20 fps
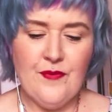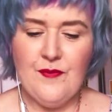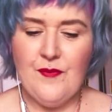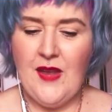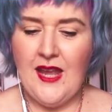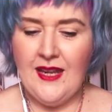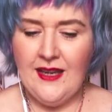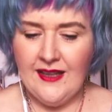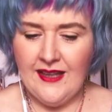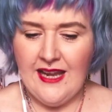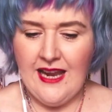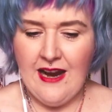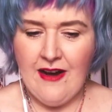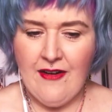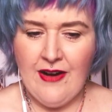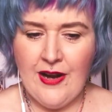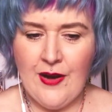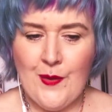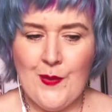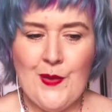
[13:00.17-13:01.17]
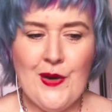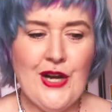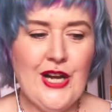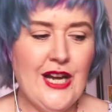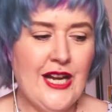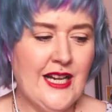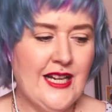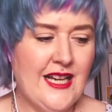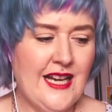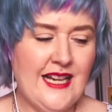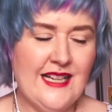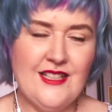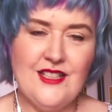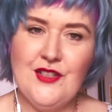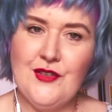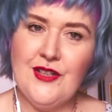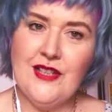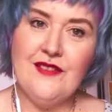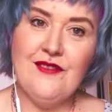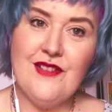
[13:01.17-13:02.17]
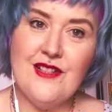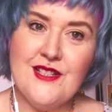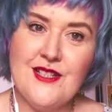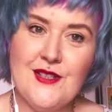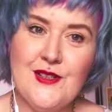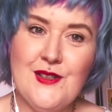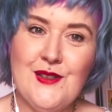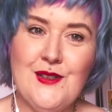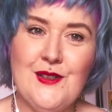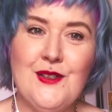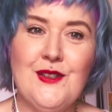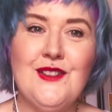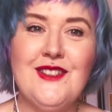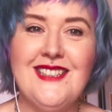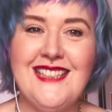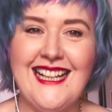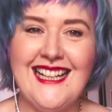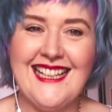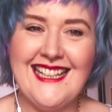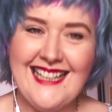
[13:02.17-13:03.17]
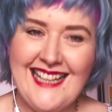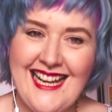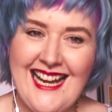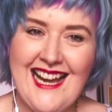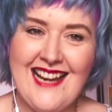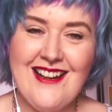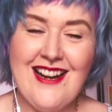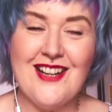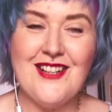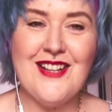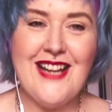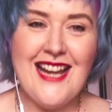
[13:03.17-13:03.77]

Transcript: in the caring work, doing physical, I do